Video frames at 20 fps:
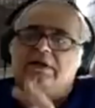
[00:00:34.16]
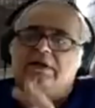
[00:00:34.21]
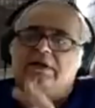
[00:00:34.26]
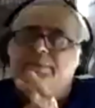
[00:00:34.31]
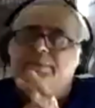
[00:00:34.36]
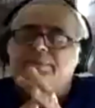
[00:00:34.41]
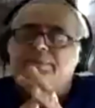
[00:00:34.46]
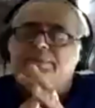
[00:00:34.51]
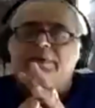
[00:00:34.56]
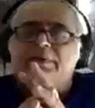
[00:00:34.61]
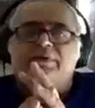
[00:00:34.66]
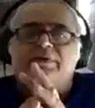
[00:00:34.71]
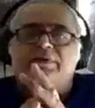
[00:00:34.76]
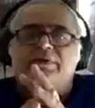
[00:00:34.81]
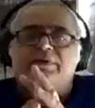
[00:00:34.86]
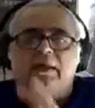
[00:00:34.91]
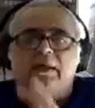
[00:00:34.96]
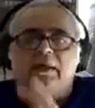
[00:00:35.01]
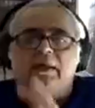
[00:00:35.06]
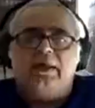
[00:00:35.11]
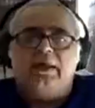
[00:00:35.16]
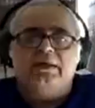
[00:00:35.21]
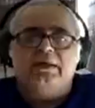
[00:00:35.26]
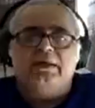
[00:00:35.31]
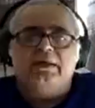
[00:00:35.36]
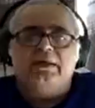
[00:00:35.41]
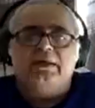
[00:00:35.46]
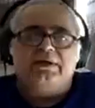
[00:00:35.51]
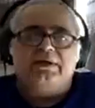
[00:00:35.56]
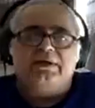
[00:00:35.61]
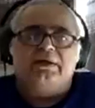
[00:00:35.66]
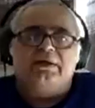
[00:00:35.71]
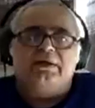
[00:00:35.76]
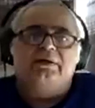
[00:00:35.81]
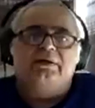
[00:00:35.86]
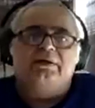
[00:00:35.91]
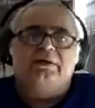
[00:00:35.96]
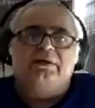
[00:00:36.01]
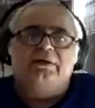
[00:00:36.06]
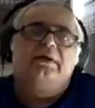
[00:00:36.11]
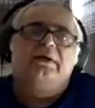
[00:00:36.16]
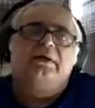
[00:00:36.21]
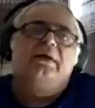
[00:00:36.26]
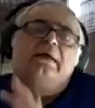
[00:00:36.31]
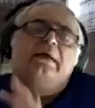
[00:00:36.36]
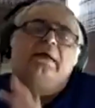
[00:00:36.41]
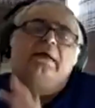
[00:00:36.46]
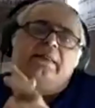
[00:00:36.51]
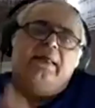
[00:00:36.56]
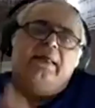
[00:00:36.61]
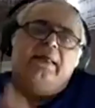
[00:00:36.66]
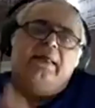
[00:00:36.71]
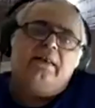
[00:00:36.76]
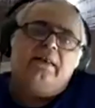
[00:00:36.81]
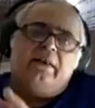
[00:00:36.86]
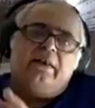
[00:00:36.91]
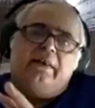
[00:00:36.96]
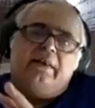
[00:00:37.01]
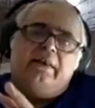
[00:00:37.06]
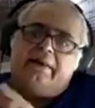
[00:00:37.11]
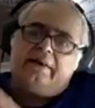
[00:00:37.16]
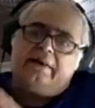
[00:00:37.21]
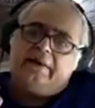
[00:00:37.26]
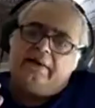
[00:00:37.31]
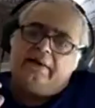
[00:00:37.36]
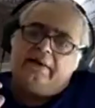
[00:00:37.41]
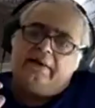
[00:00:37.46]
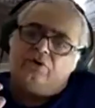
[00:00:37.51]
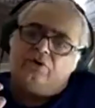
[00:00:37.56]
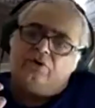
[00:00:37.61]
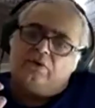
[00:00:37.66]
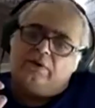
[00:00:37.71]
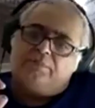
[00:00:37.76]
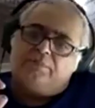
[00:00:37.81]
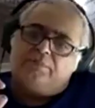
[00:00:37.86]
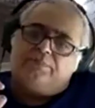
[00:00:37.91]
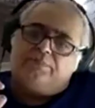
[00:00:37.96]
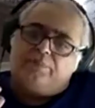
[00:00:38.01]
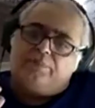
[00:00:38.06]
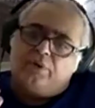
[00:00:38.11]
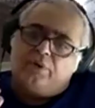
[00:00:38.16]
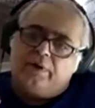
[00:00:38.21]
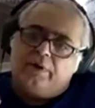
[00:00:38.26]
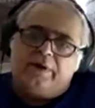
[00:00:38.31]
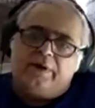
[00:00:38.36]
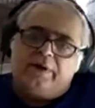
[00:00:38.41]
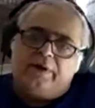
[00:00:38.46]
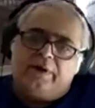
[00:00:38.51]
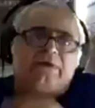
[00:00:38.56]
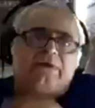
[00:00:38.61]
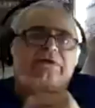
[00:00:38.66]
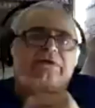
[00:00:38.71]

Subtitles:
If the script is engaging, then, you know, the politics of